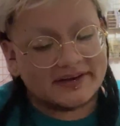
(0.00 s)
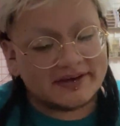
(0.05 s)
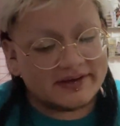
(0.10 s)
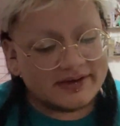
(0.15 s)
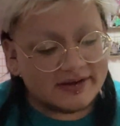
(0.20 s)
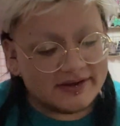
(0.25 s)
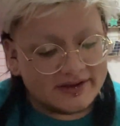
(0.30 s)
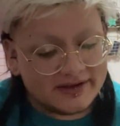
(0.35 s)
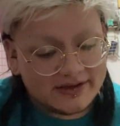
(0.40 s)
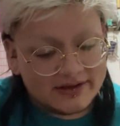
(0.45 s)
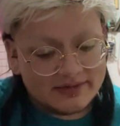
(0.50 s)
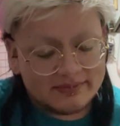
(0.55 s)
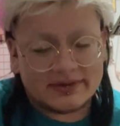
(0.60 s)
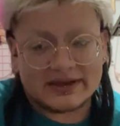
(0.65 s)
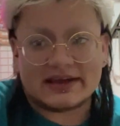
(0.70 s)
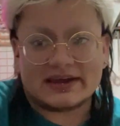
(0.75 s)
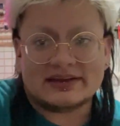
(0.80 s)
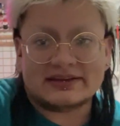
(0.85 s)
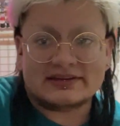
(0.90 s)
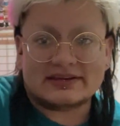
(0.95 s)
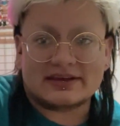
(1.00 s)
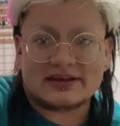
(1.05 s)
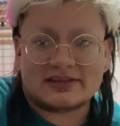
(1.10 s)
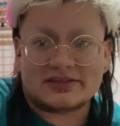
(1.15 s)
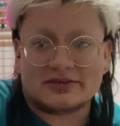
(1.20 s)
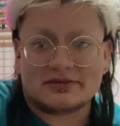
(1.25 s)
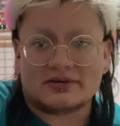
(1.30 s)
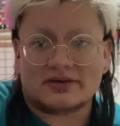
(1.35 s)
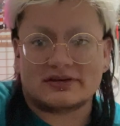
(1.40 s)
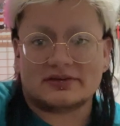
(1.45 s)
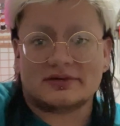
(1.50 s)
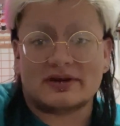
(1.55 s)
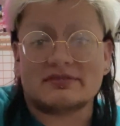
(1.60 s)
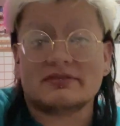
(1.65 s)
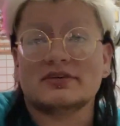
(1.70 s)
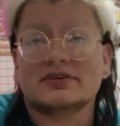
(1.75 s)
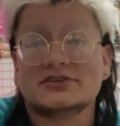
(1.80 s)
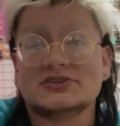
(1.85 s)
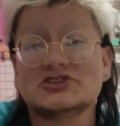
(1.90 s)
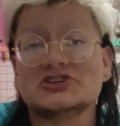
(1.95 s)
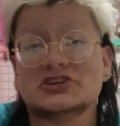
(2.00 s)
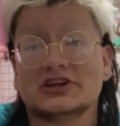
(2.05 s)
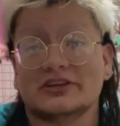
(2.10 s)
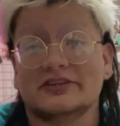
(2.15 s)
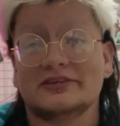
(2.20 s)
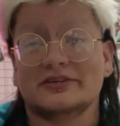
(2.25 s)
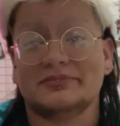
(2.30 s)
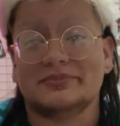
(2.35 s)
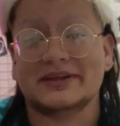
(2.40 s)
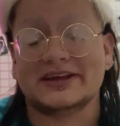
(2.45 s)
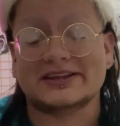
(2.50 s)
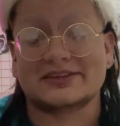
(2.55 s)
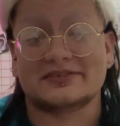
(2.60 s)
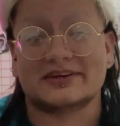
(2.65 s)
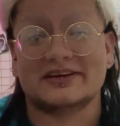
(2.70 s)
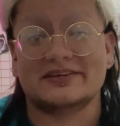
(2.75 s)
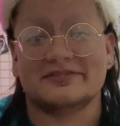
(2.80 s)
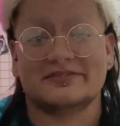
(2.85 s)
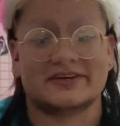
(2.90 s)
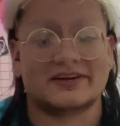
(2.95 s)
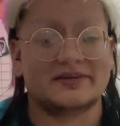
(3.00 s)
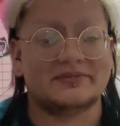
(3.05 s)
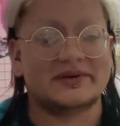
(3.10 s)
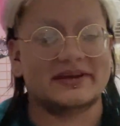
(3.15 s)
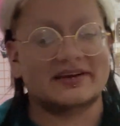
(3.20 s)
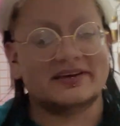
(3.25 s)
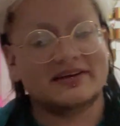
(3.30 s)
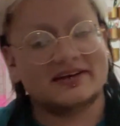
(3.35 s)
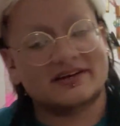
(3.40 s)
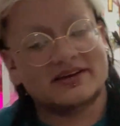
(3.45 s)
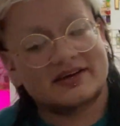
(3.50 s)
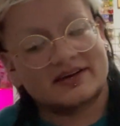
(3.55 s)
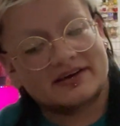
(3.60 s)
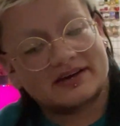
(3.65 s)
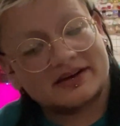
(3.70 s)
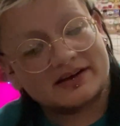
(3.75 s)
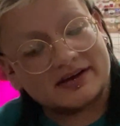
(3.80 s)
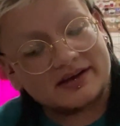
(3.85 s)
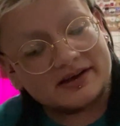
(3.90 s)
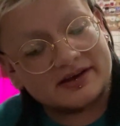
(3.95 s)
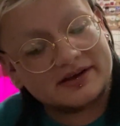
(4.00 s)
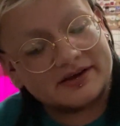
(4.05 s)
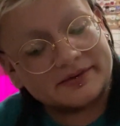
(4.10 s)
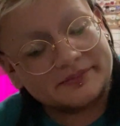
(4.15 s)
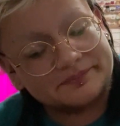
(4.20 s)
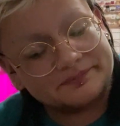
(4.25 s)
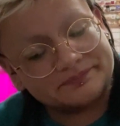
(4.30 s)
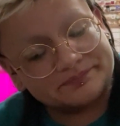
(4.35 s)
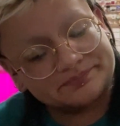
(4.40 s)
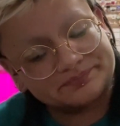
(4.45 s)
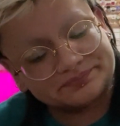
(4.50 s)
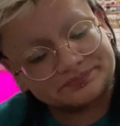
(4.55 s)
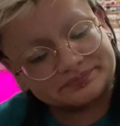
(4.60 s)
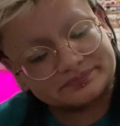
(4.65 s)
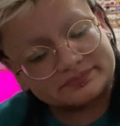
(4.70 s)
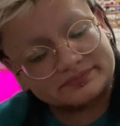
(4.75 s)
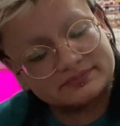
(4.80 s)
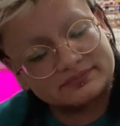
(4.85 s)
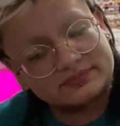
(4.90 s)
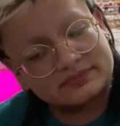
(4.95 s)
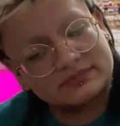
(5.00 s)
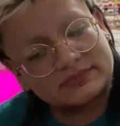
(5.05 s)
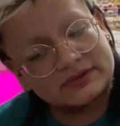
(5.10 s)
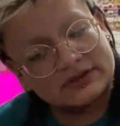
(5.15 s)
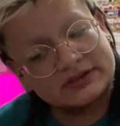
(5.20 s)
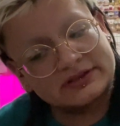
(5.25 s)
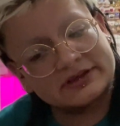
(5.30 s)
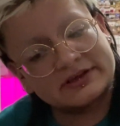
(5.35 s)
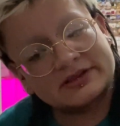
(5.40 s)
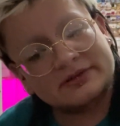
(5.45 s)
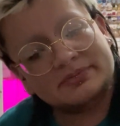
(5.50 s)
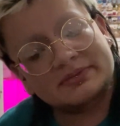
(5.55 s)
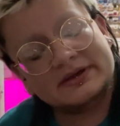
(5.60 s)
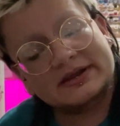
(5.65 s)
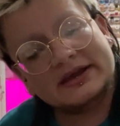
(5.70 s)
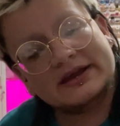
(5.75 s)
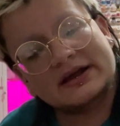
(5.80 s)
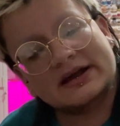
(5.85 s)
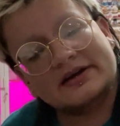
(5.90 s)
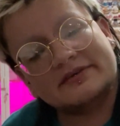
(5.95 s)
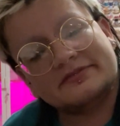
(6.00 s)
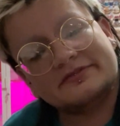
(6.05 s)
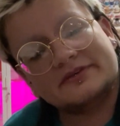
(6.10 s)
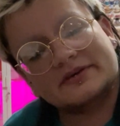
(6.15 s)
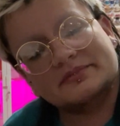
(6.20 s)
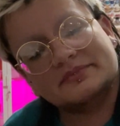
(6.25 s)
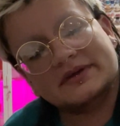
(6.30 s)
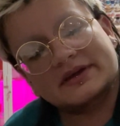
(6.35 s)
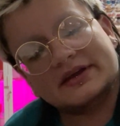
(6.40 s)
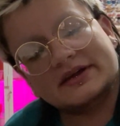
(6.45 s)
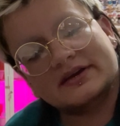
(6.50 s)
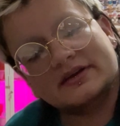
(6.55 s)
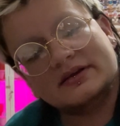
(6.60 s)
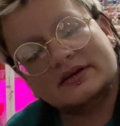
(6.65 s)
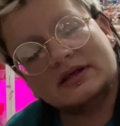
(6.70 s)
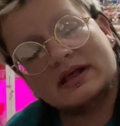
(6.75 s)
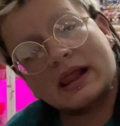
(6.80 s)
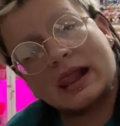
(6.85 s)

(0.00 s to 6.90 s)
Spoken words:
I gotta dig through. I do have a shitload of plants right in front of me. The other plant I got from there